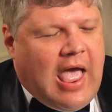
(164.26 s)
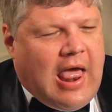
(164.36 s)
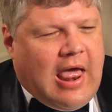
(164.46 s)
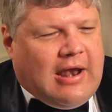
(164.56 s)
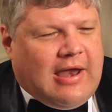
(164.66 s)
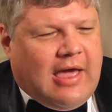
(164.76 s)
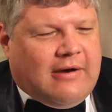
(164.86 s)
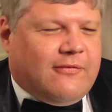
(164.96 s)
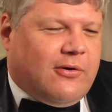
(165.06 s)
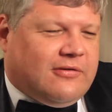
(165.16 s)
And
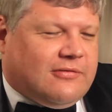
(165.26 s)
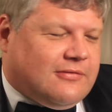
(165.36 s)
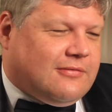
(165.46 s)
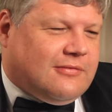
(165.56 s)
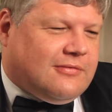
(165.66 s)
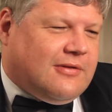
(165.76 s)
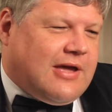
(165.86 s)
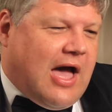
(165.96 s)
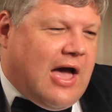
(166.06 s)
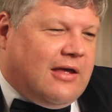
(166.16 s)
of course, the
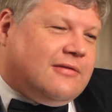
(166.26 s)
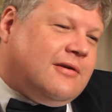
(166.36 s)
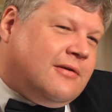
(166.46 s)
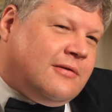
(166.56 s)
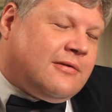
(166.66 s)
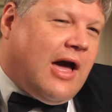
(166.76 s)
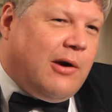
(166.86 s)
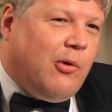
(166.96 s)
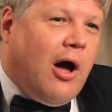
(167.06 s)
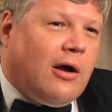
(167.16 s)
guys got it
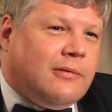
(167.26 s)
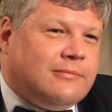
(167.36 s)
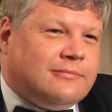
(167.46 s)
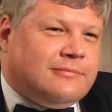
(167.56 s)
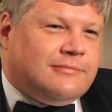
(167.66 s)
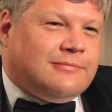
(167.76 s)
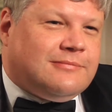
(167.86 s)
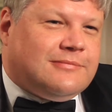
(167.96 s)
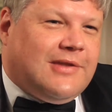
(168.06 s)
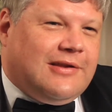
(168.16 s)
wrong.
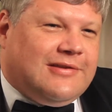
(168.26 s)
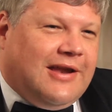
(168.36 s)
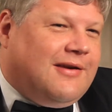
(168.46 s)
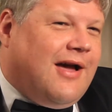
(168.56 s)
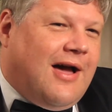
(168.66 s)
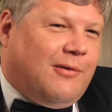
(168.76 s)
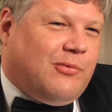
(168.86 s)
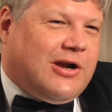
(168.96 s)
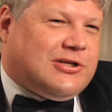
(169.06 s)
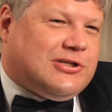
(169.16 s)
They said,
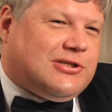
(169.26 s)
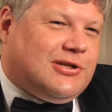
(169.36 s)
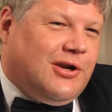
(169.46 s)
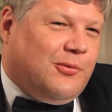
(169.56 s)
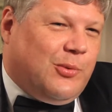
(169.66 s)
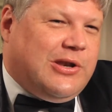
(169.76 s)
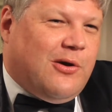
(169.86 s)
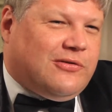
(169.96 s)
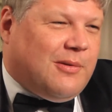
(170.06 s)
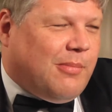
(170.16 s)
Rush, we
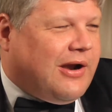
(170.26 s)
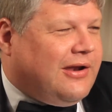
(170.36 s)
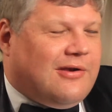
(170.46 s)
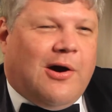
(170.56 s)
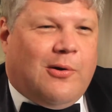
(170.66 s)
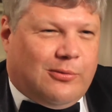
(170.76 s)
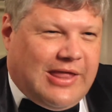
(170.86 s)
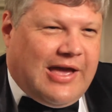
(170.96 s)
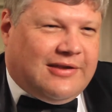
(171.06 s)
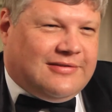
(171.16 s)
know somebody, no
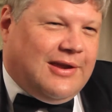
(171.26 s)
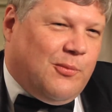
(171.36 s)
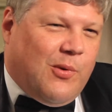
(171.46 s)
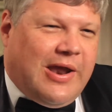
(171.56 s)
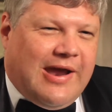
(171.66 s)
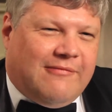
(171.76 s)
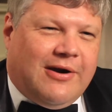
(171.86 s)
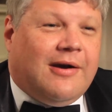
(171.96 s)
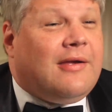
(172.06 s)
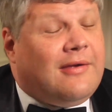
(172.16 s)
legacy,
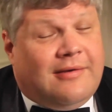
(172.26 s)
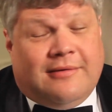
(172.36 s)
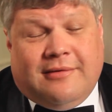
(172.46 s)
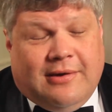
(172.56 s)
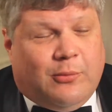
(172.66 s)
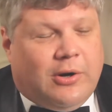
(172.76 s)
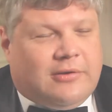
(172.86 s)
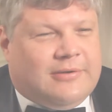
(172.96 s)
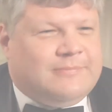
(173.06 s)
whatever. It worked.